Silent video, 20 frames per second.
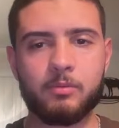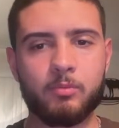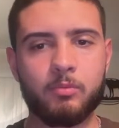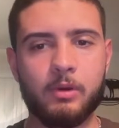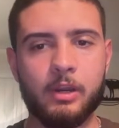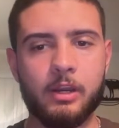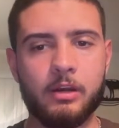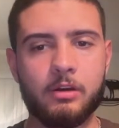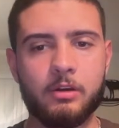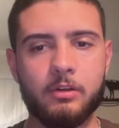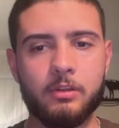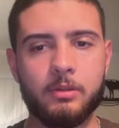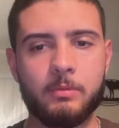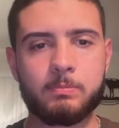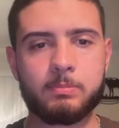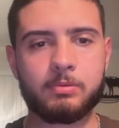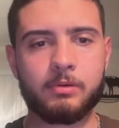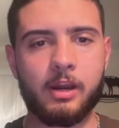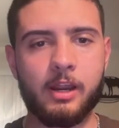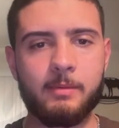where are the
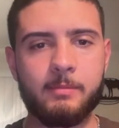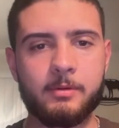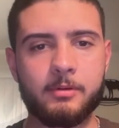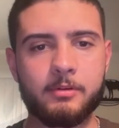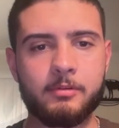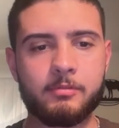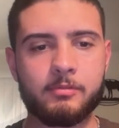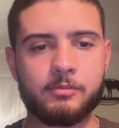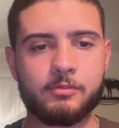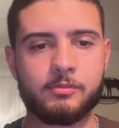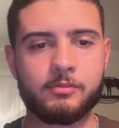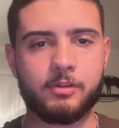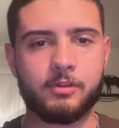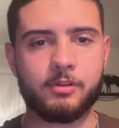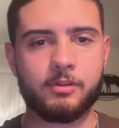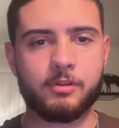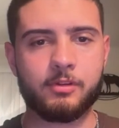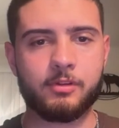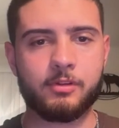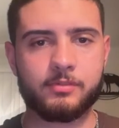primary
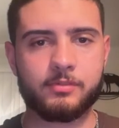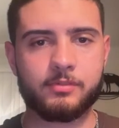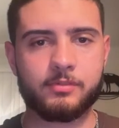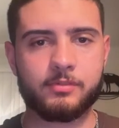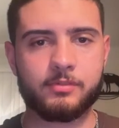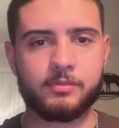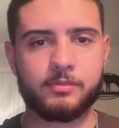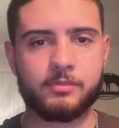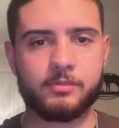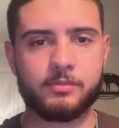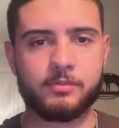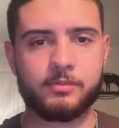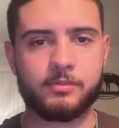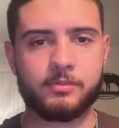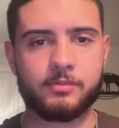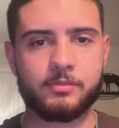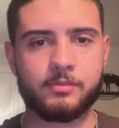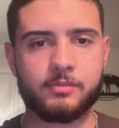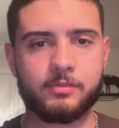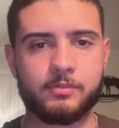results?
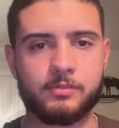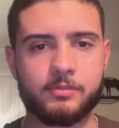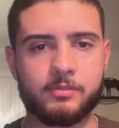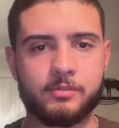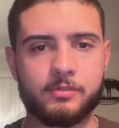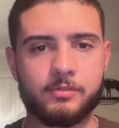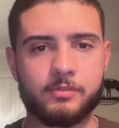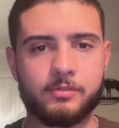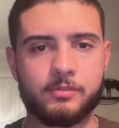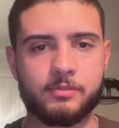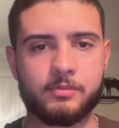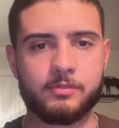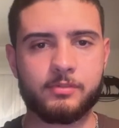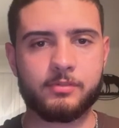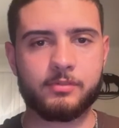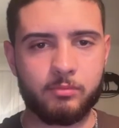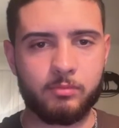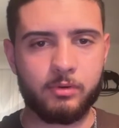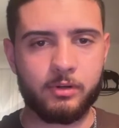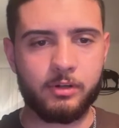Like, I don't
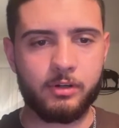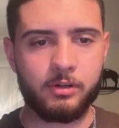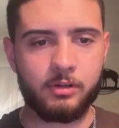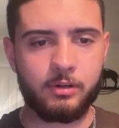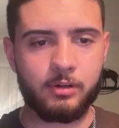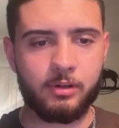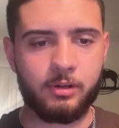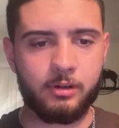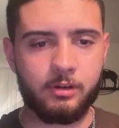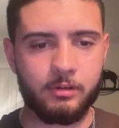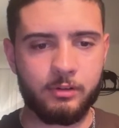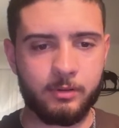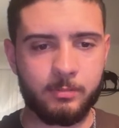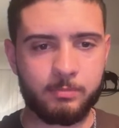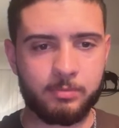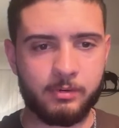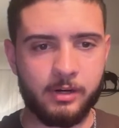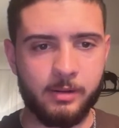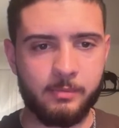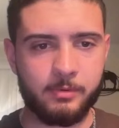understand. Where are the
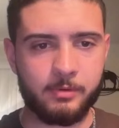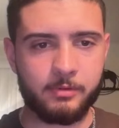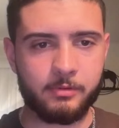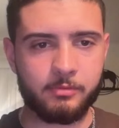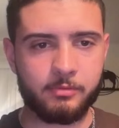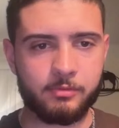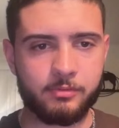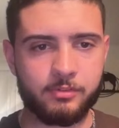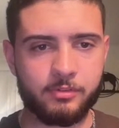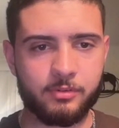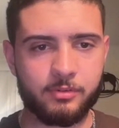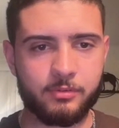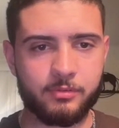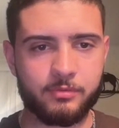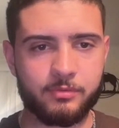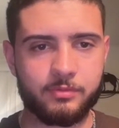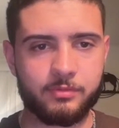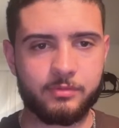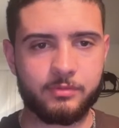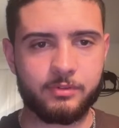primary
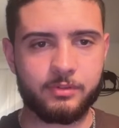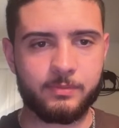results?